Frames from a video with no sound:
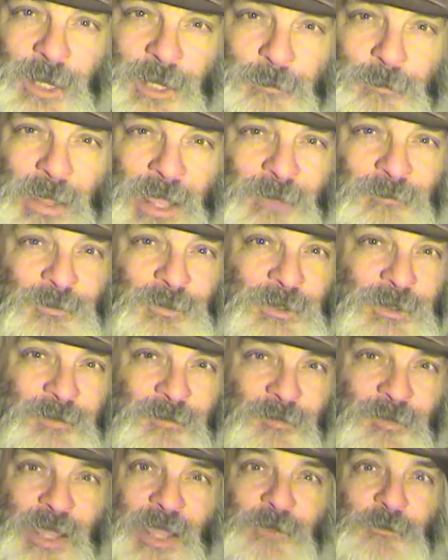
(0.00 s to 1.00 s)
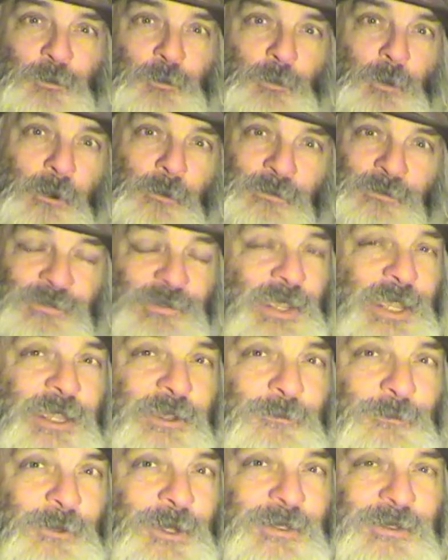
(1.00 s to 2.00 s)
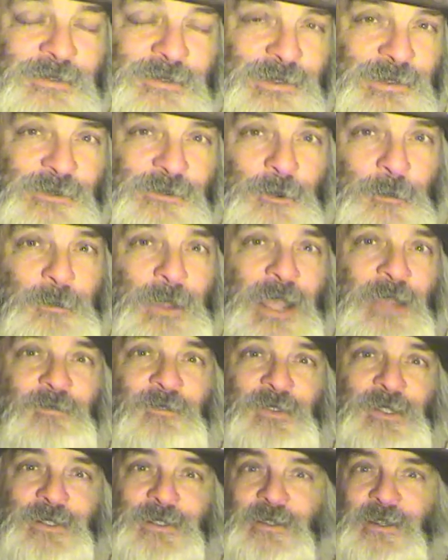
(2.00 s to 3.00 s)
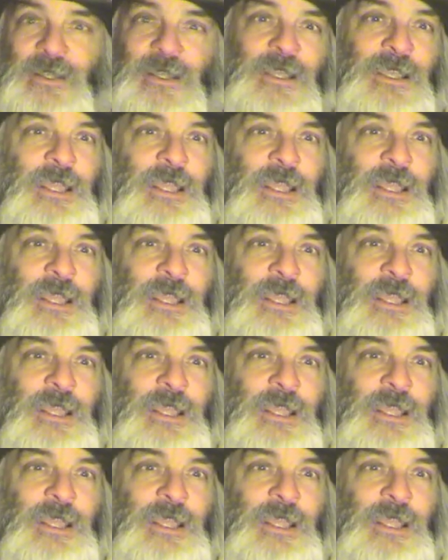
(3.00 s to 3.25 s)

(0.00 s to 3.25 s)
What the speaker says: a pamphlet that you won't say what is in your pamphlet?